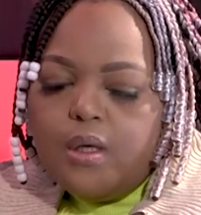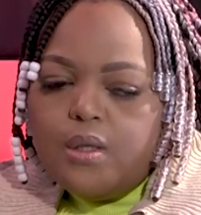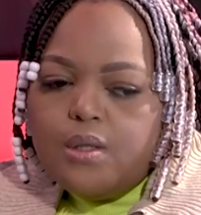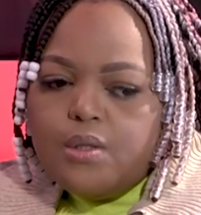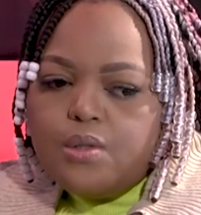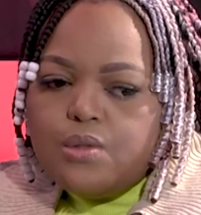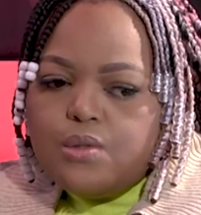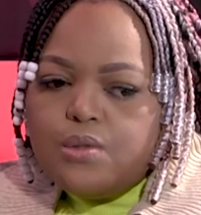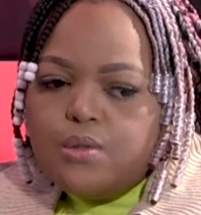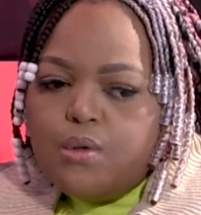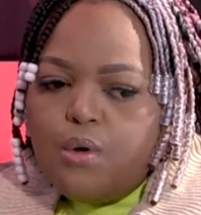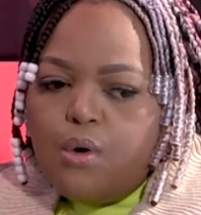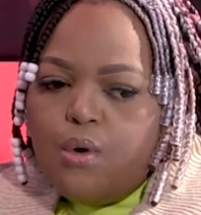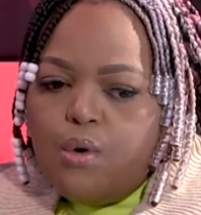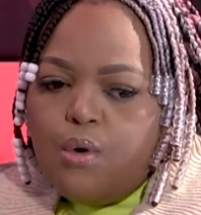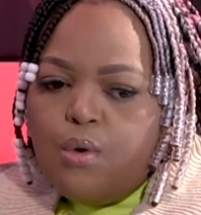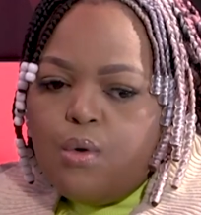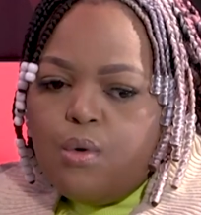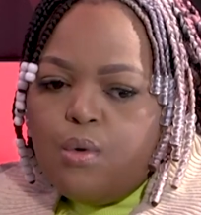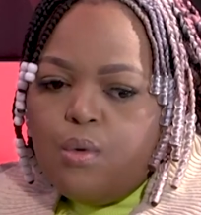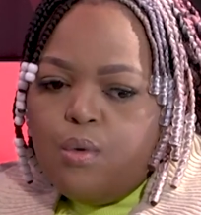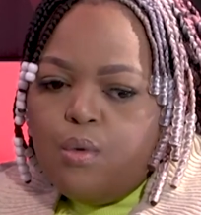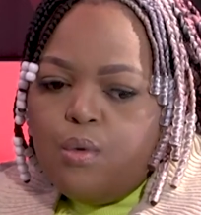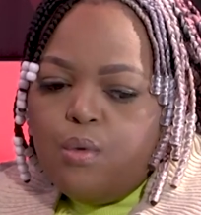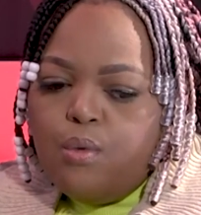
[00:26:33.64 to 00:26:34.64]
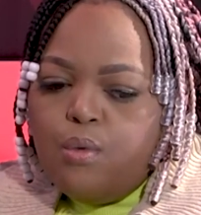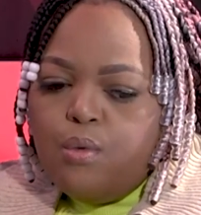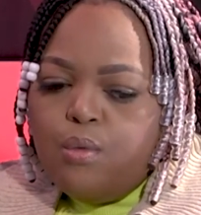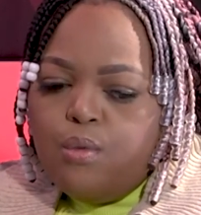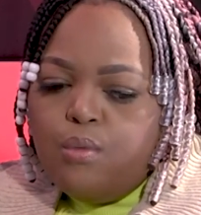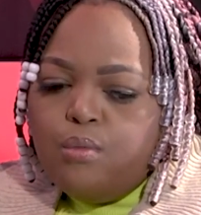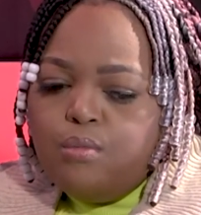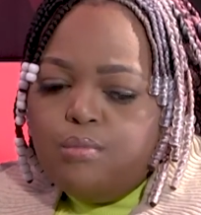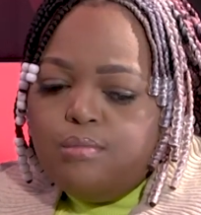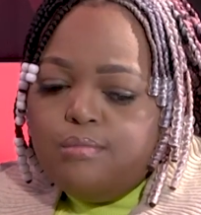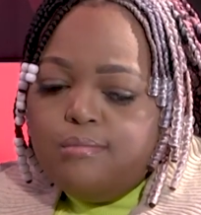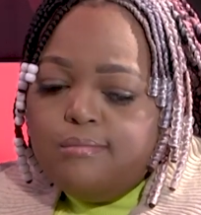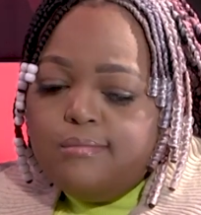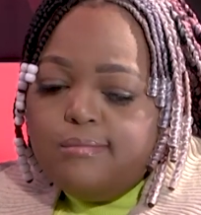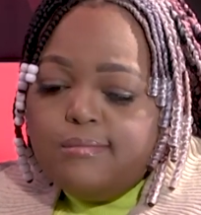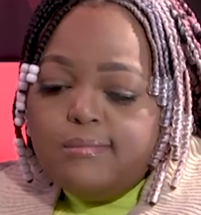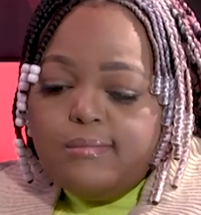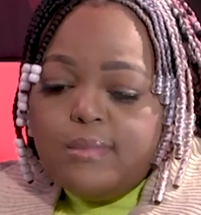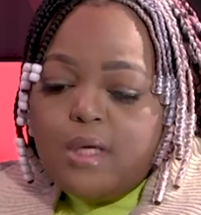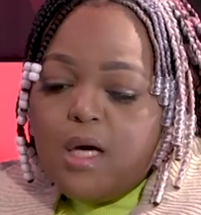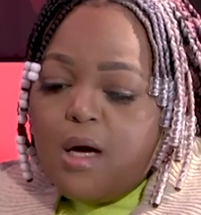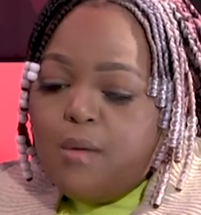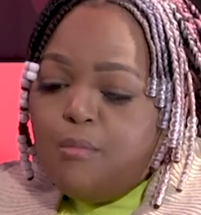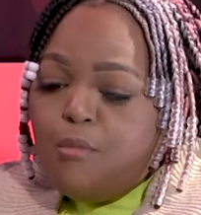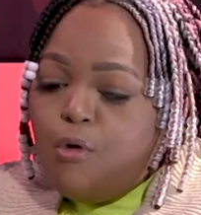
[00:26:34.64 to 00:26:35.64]
So
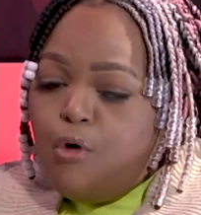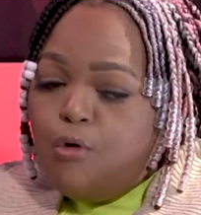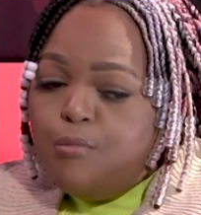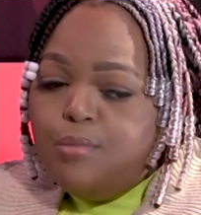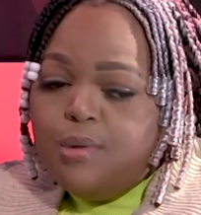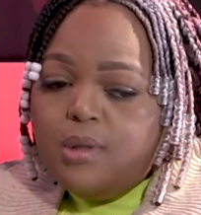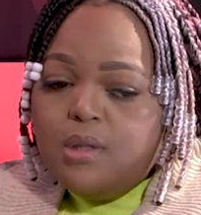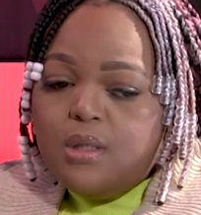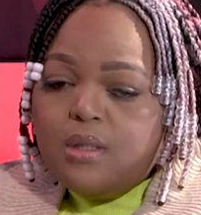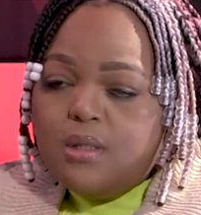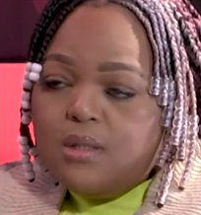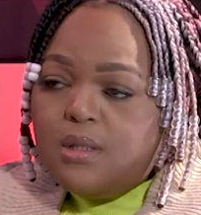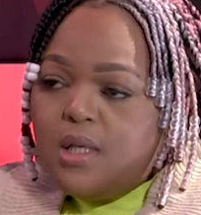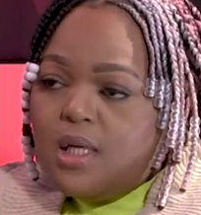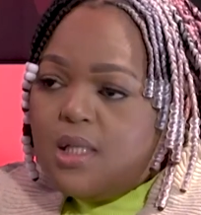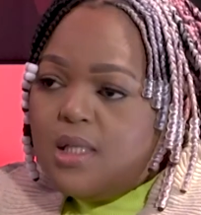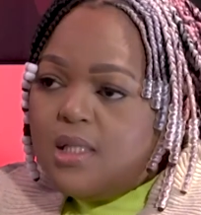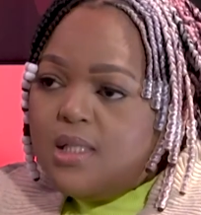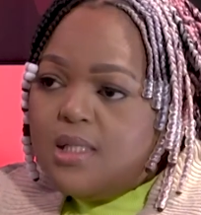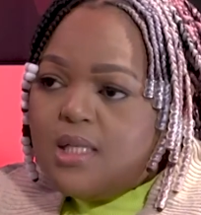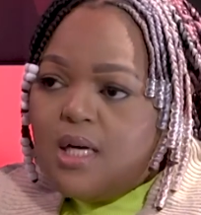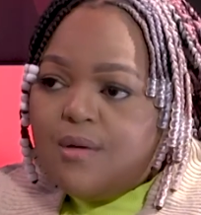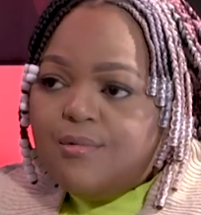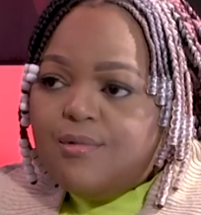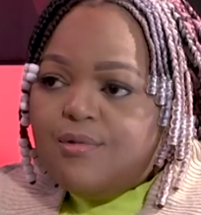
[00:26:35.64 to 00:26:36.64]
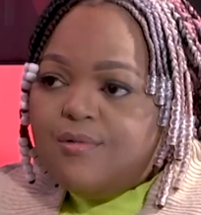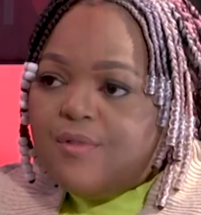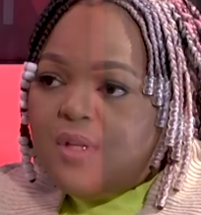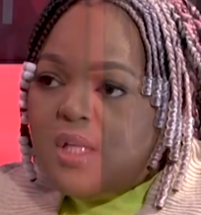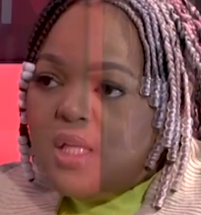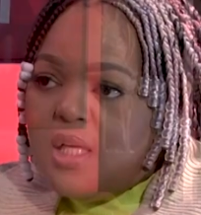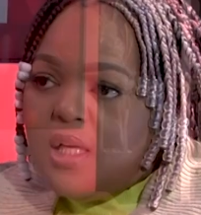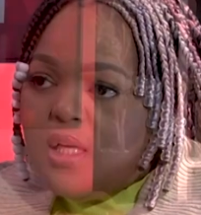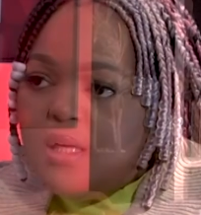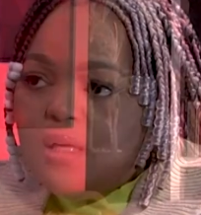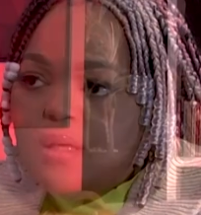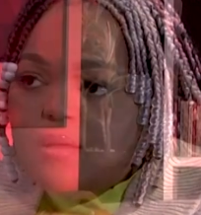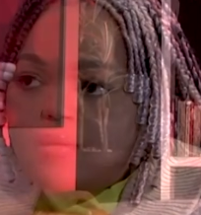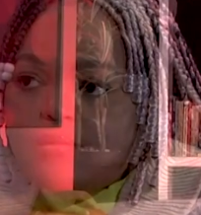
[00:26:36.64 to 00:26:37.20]
I'm hoping any time of the year,